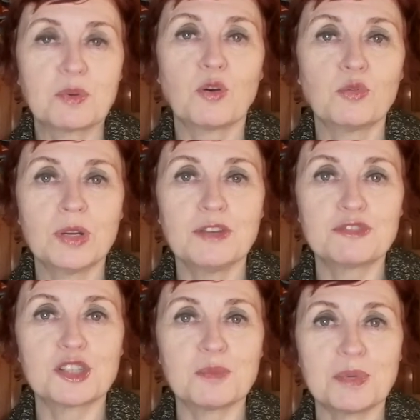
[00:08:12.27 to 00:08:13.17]
go
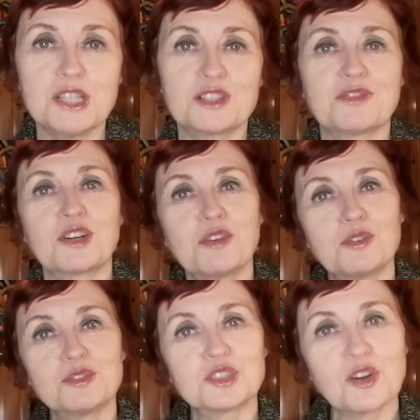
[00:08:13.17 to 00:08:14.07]
live to the beat of your
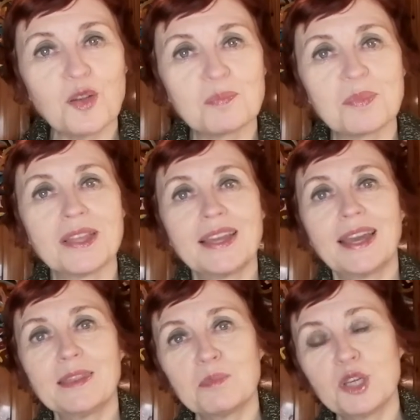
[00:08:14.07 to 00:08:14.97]
own drum,
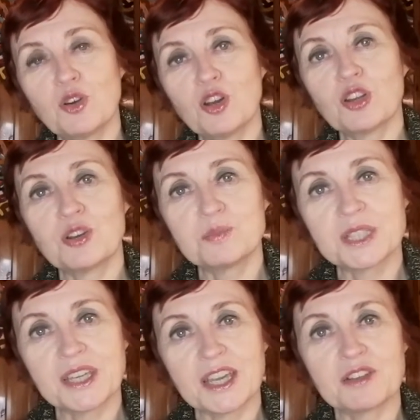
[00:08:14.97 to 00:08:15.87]
and then we all come
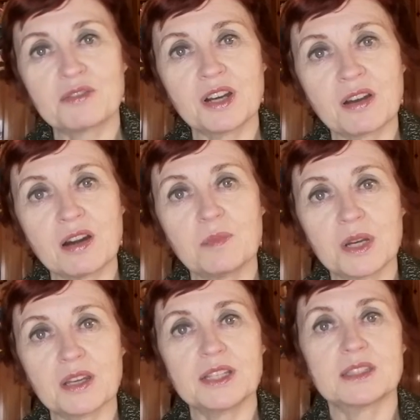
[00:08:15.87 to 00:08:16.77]
together and
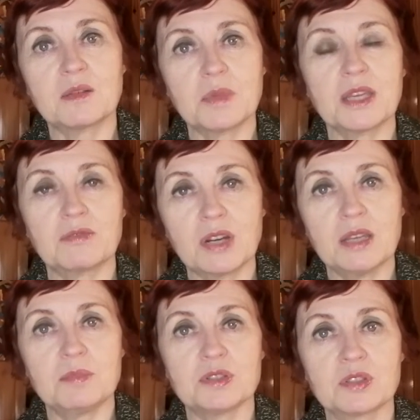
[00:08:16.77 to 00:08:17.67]
harmonize and make
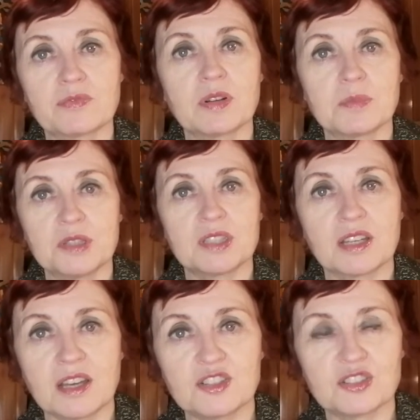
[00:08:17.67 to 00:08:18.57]
really beautiful
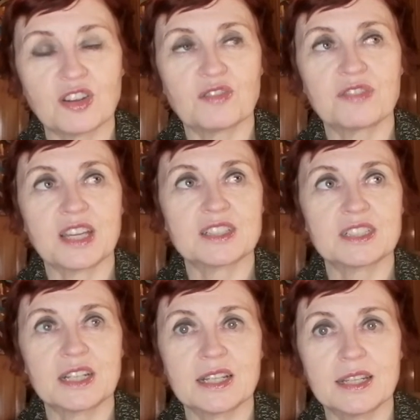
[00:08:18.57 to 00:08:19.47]
music. I just love
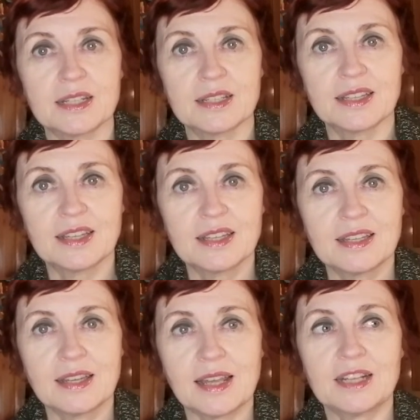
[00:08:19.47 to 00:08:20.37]
that
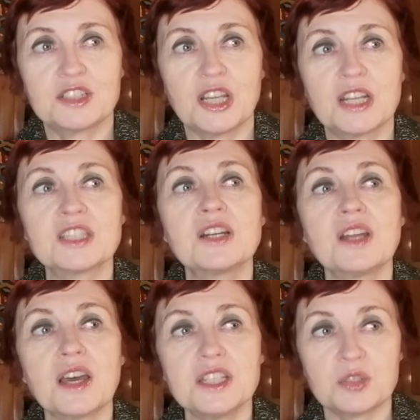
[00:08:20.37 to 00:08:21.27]
analogy, and it's a
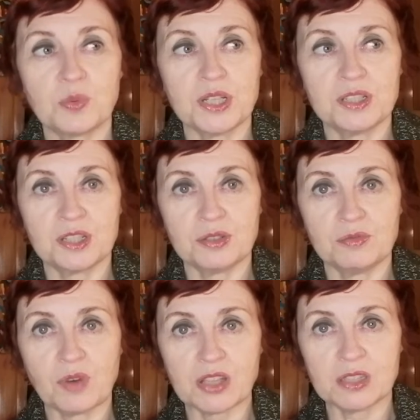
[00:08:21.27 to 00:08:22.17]
nice way
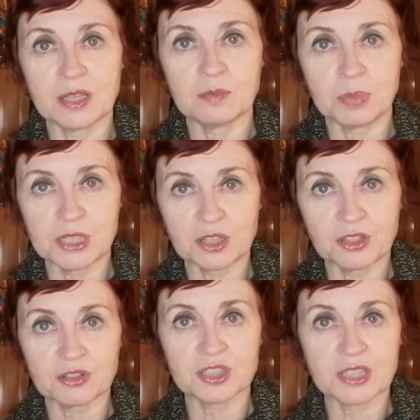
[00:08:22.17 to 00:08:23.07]
to, rather than
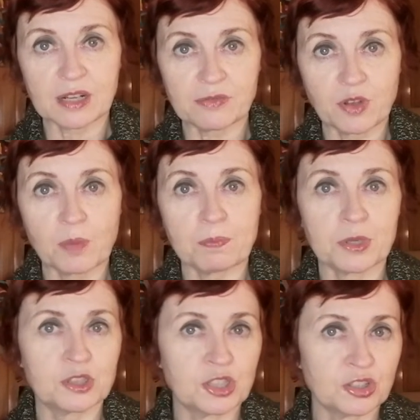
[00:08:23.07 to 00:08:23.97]
beating yourself
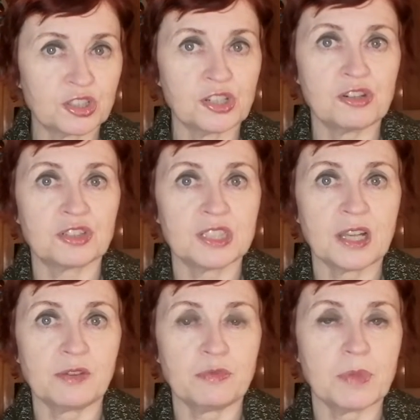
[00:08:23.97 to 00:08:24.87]
up or judging
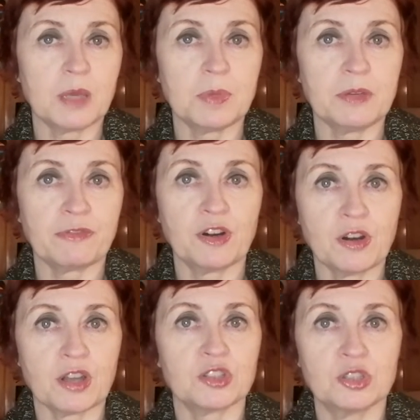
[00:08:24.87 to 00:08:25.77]
yourself maybe for
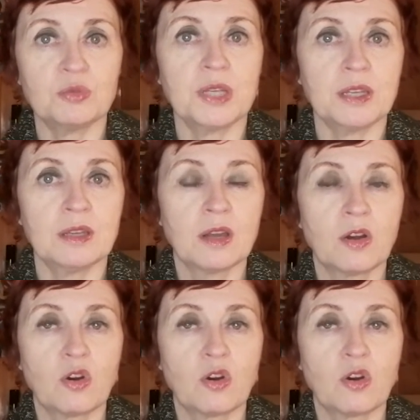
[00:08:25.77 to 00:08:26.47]
not doing,